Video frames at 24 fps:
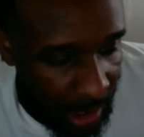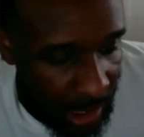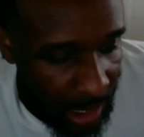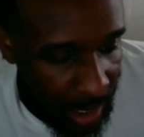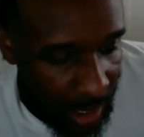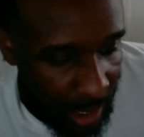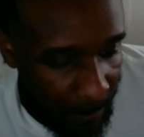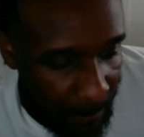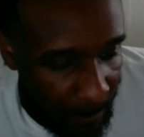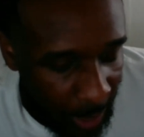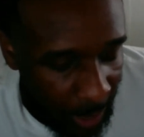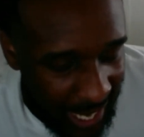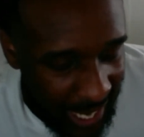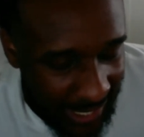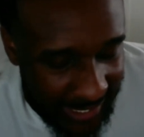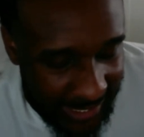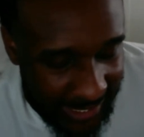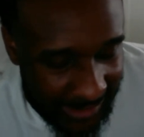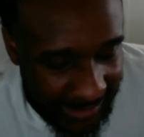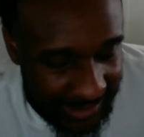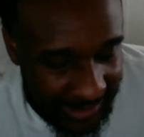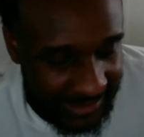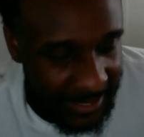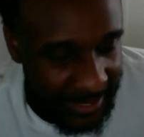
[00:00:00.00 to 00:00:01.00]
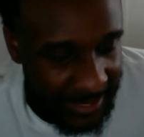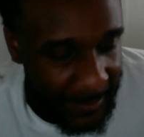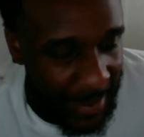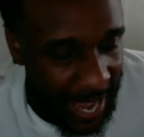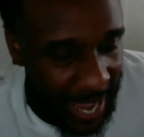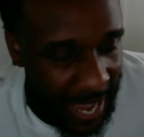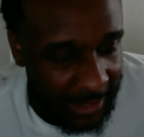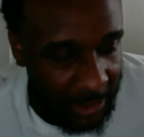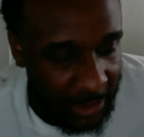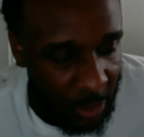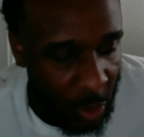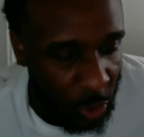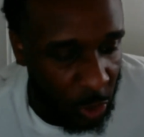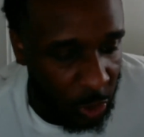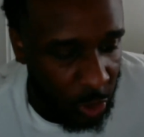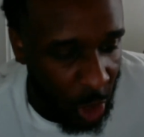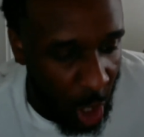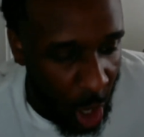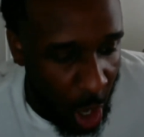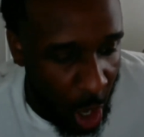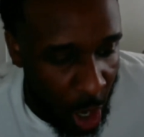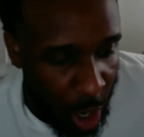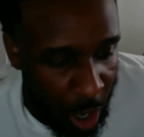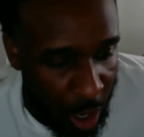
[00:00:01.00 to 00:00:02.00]
breaking the Sabbatical
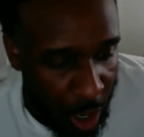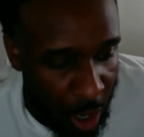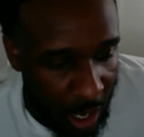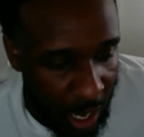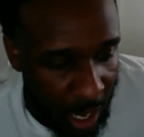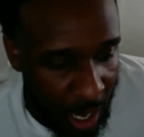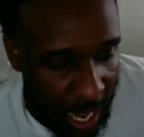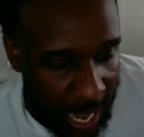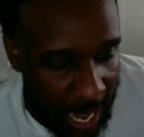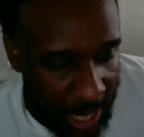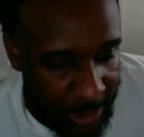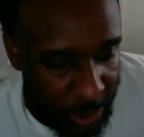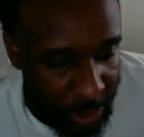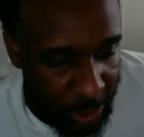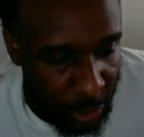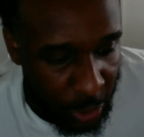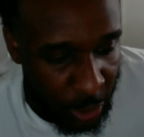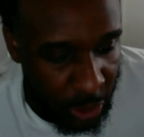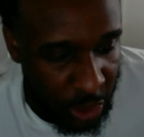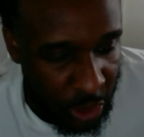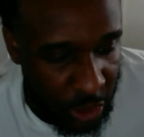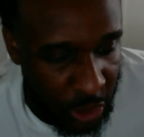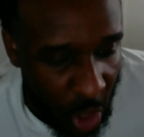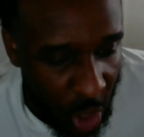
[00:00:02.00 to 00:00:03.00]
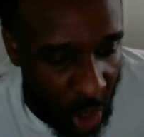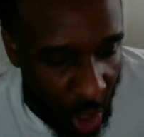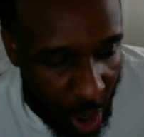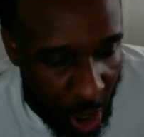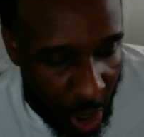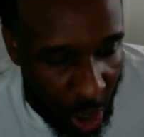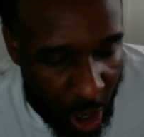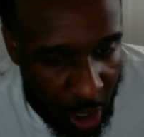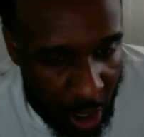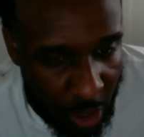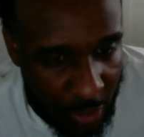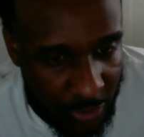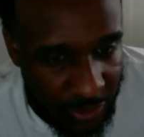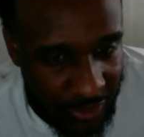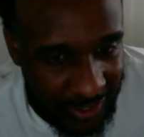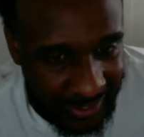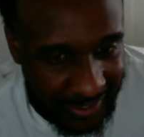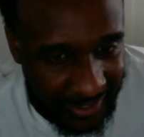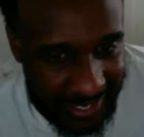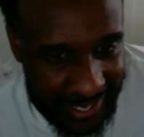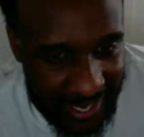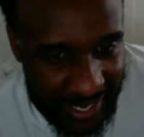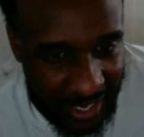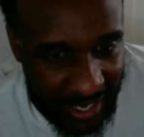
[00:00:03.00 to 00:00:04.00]
law under Saul, the
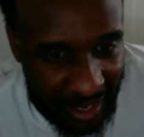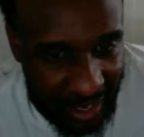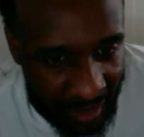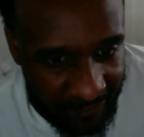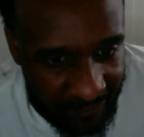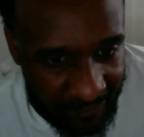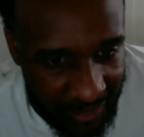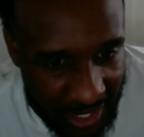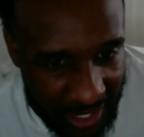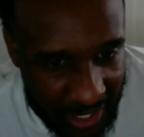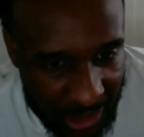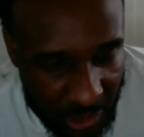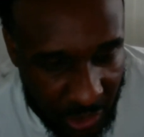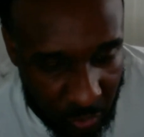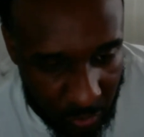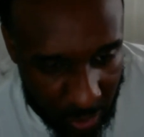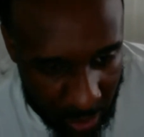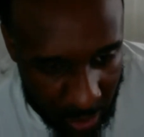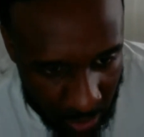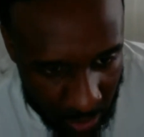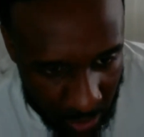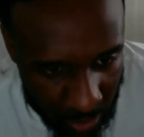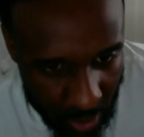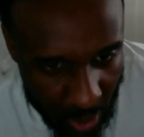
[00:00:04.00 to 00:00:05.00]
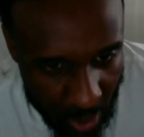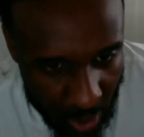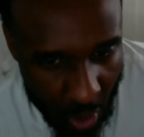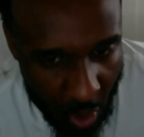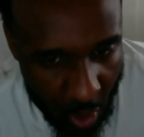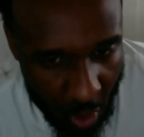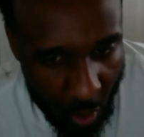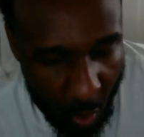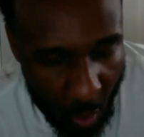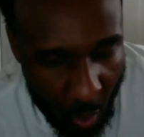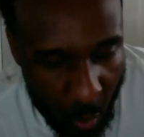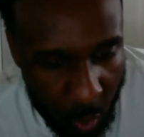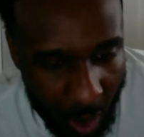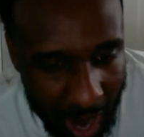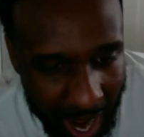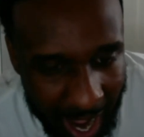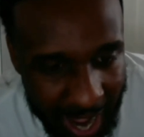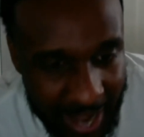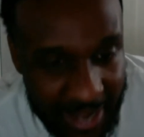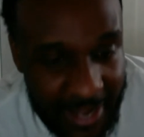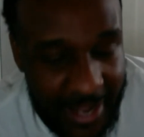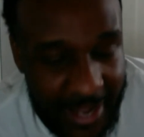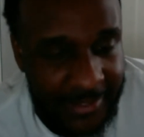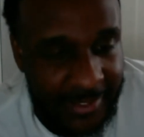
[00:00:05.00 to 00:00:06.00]
king of Israel? Why
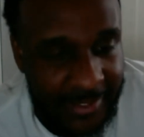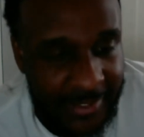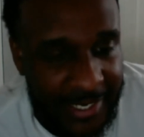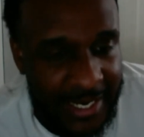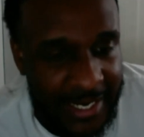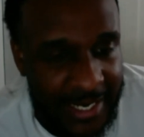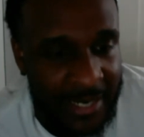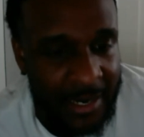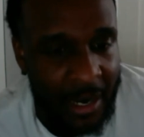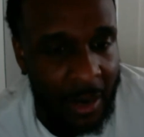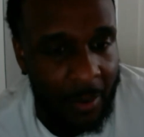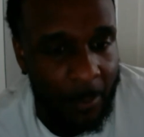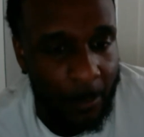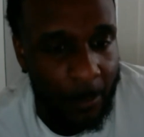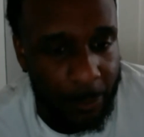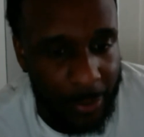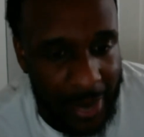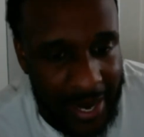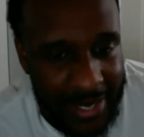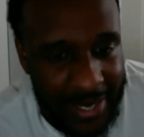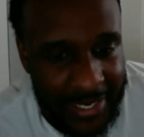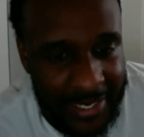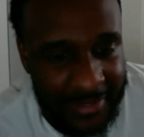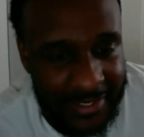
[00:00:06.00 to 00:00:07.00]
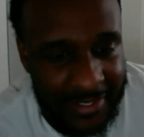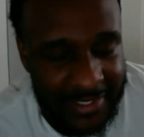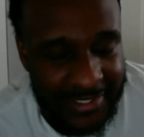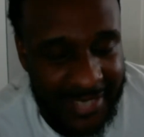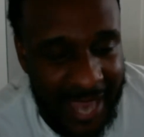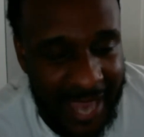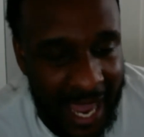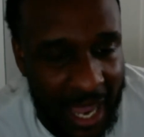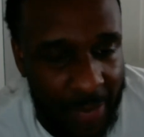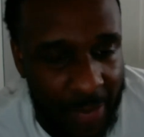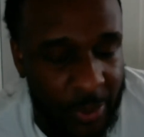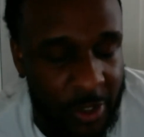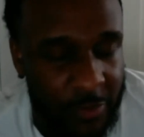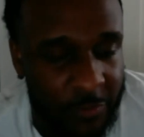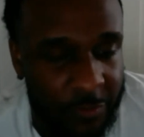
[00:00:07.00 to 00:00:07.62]
is he breaking the Sabbath?